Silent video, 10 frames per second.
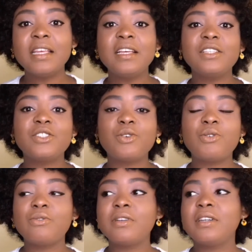
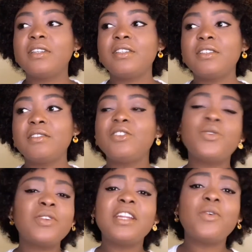so you
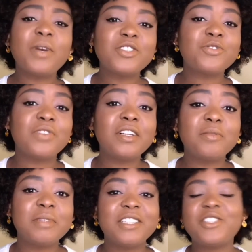really want to film
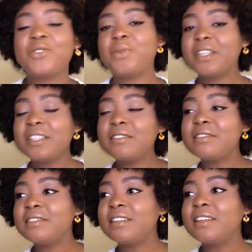it, you want to
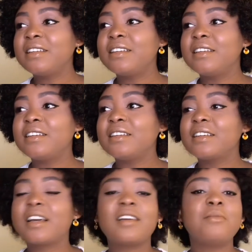
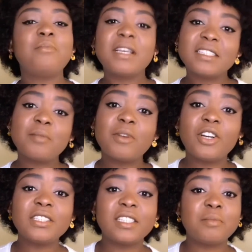make some
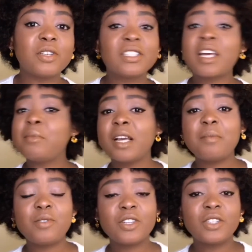content because coming up
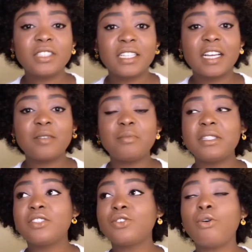with content can be
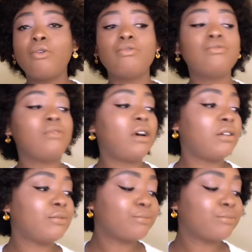so um,